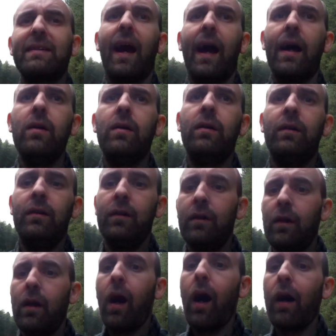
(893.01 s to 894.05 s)
now,
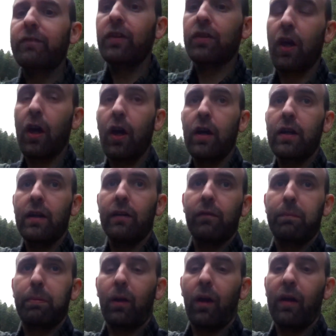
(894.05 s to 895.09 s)
I've just heard a
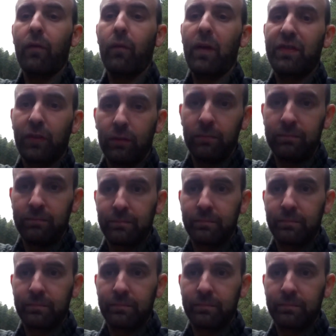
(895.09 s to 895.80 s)
reply of a whistle.